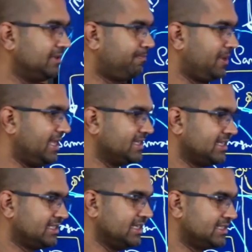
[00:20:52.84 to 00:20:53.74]
is the place,
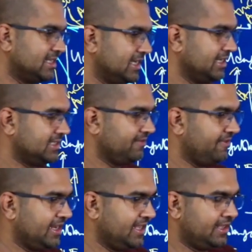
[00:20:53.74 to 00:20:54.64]
it's a
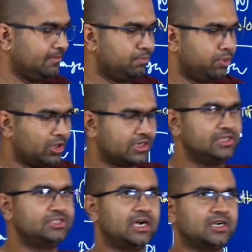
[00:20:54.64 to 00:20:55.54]
very
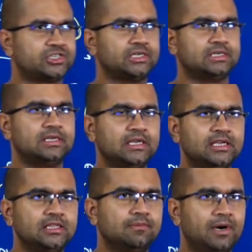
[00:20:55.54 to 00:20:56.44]
important junction
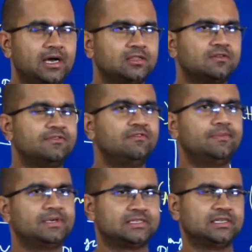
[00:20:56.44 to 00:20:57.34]
in the path of the
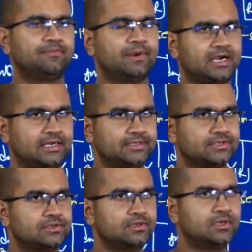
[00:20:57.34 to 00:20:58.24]
Vipassana
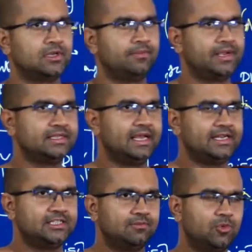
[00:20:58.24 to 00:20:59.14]
practice. Because that
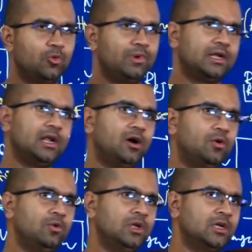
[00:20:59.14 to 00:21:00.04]
is the moment
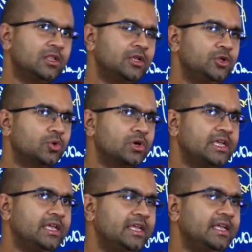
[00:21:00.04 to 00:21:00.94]
now the
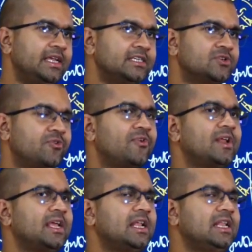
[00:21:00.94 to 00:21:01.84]
yogi is
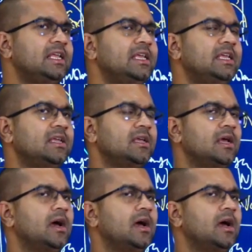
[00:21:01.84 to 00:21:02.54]
really